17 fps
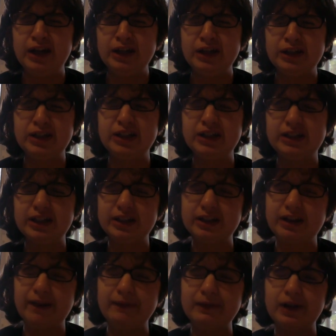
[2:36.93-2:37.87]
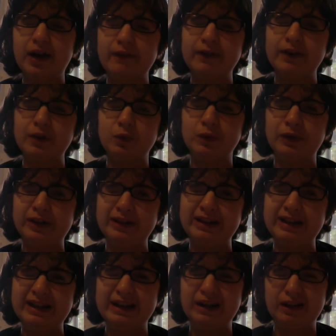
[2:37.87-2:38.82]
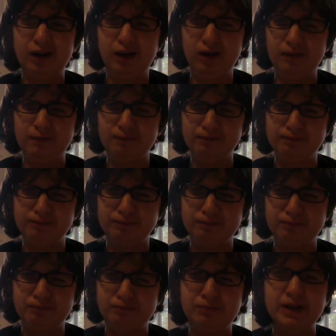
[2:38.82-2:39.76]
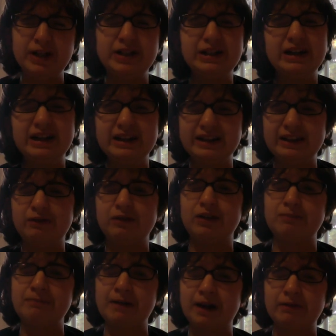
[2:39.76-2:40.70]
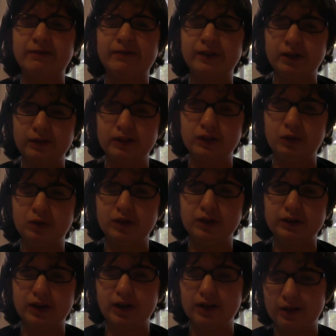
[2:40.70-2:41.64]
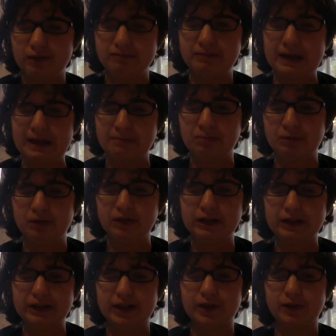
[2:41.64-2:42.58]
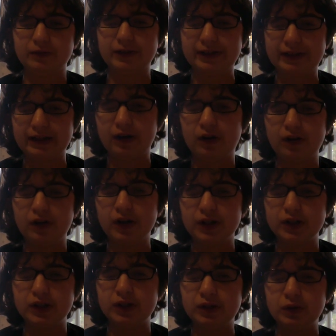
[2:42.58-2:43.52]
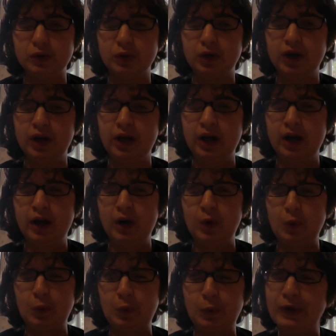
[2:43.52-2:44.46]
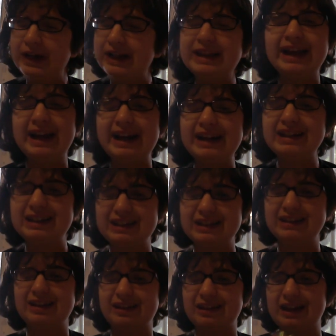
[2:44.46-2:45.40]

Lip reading: she just comes off as really, bitchy and disrespectful towards other people, and it's just really hard to relate to this